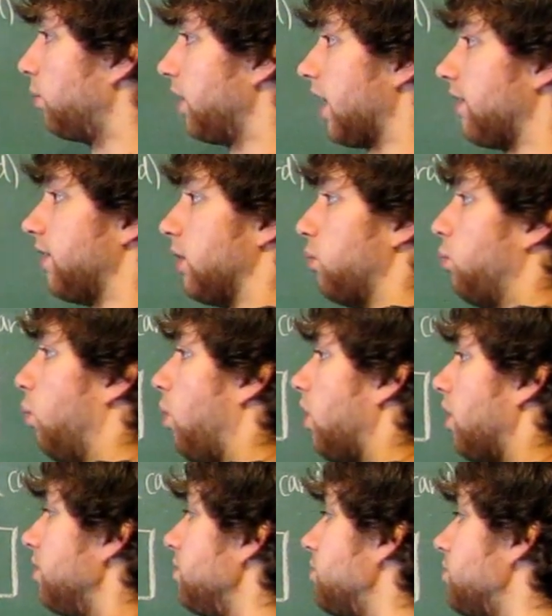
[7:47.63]
we have a
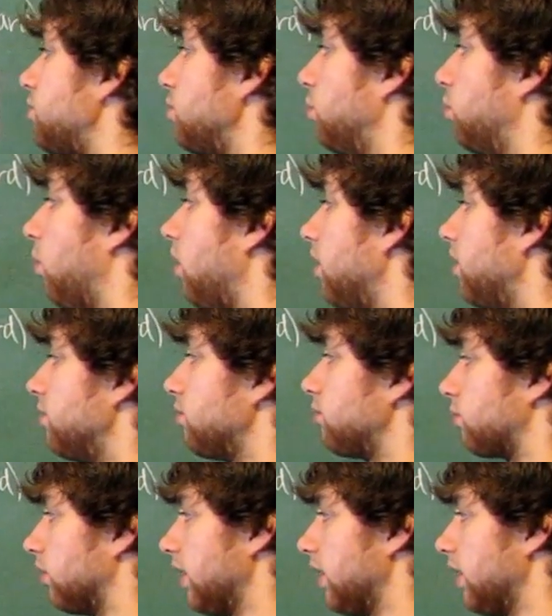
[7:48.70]
one-to-one -one